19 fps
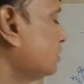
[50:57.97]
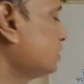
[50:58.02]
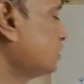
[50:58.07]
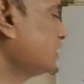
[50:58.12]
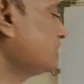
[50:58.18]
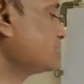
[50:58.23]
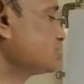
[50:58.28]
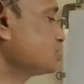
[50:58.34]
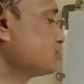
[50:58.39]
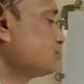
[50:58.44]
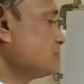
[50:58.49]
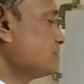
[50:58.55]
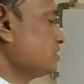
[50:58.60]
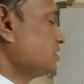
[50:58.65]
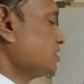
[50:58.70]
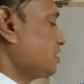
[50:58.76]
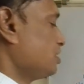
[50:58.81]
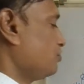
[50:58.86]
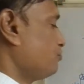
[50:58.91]
Next
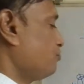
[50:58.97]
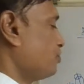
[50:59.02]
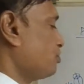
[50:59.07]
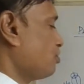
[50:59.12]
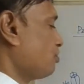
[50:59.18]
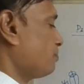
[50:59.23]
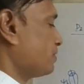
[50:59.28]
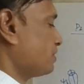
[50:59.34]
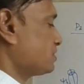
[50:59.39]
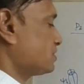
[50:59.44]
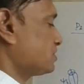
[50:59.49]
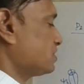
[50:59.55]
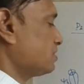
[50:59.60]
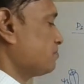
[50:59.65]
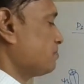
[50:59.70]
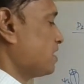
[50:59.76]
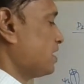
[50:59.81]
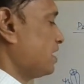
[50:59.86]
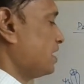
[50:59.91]
one, if we operate sigma